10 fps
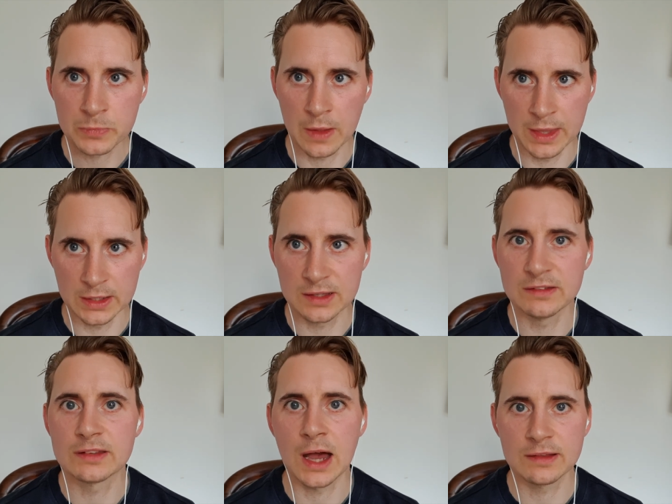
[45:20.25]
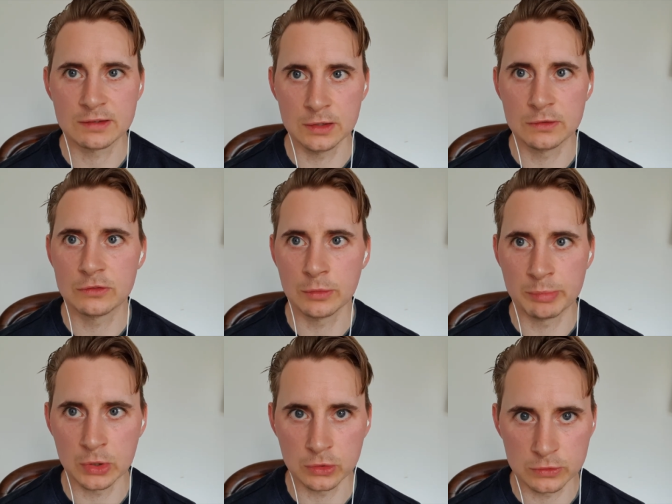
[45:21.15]
and then you can start to to
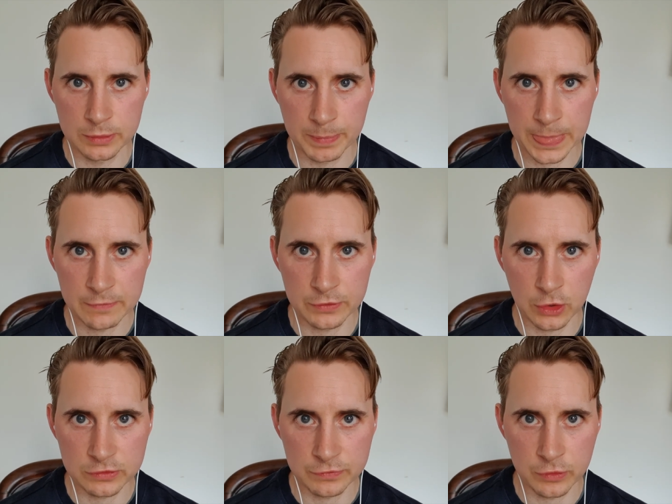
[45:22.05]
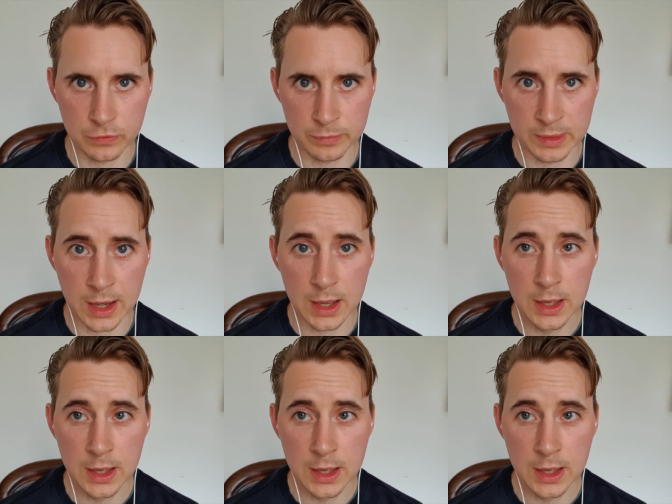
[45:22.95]
build a philosophy from that.